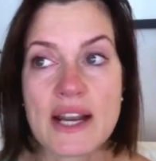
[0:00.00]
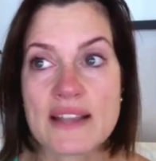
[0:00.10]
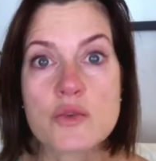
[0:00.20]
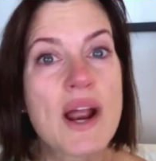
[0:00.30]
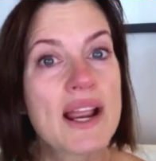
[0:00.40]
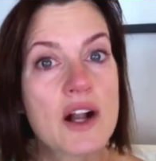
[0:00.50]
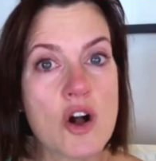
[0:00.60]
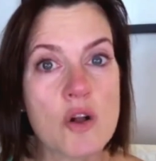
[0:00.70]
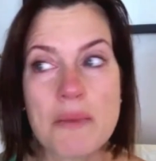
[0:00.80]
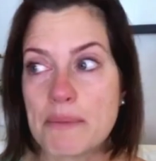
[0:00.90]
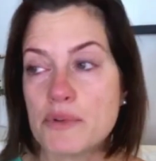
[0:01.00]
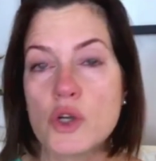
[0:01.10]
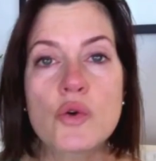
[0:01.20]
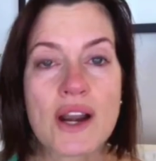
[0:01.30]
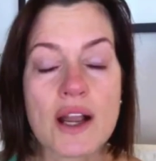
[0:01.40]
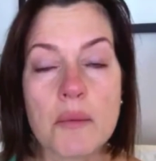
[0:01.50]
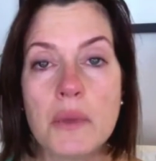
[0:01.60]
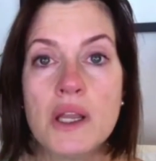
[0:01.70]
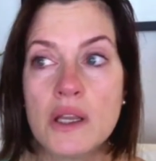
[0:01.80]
And that's why I called my program